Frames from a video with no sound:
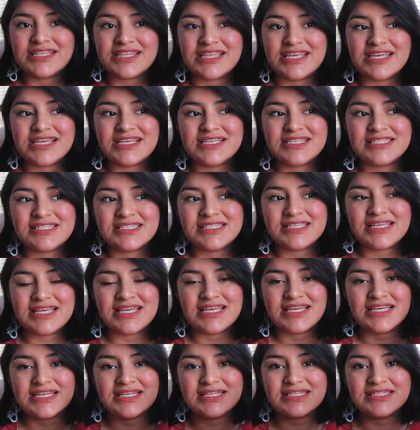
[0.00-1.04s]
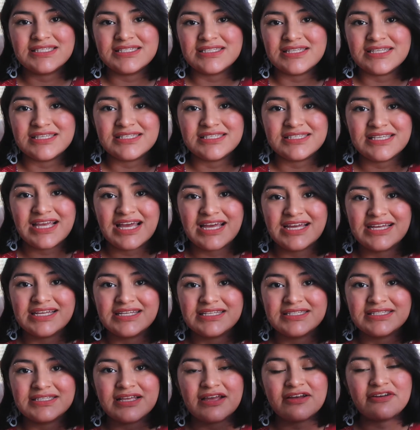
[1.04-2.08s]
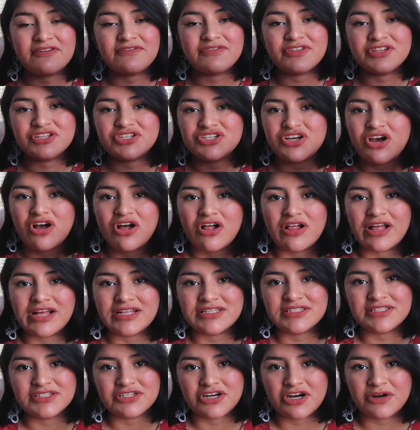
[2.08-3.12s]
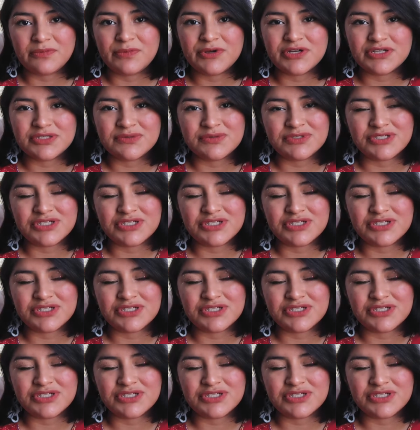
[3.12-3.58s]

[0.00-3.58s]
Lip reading: this is the size of the tall at Starbucks,